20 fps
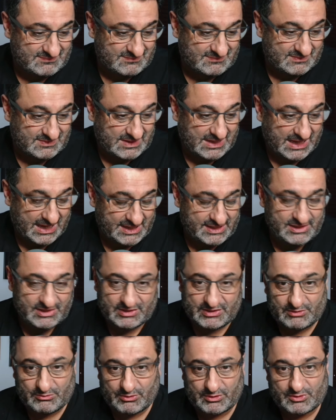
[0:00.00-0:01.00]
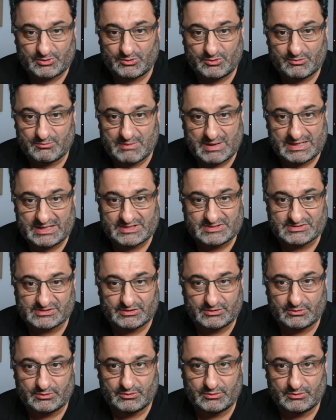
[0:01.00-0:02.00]
how are you going to recruit a
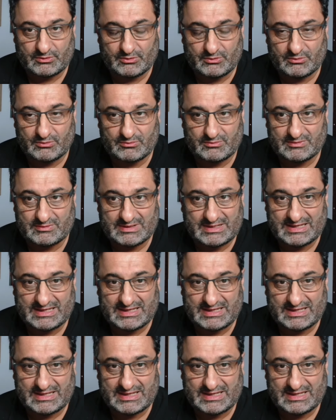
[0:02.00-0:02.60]
manager who,